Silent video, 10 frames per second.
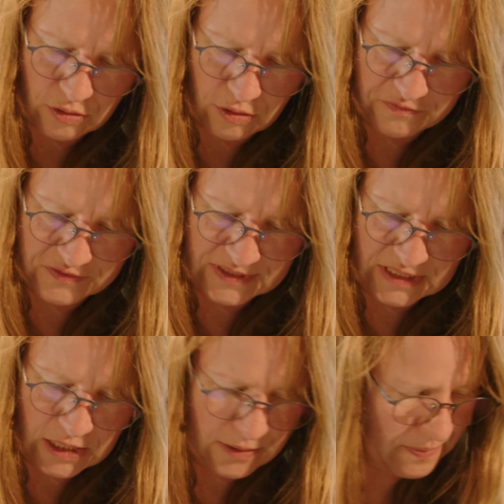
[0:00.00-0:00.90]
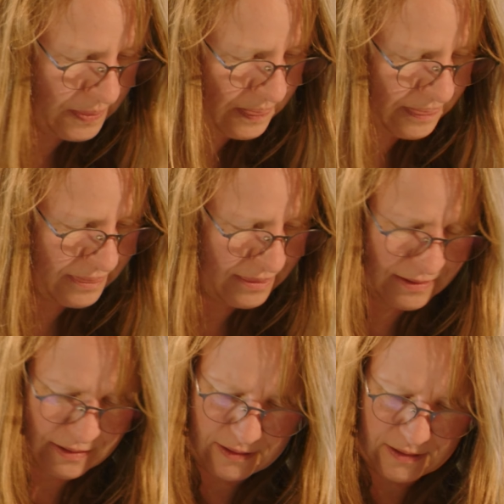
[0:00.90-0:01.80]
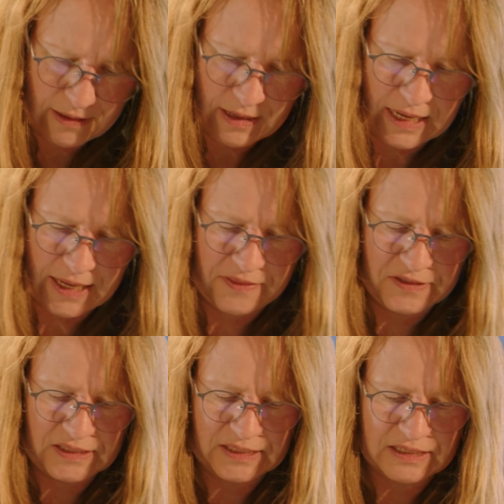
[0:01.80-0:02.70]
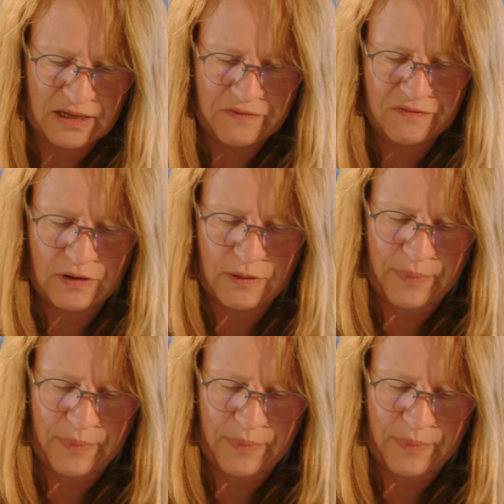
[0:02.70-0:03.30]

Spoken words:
of z. And this is given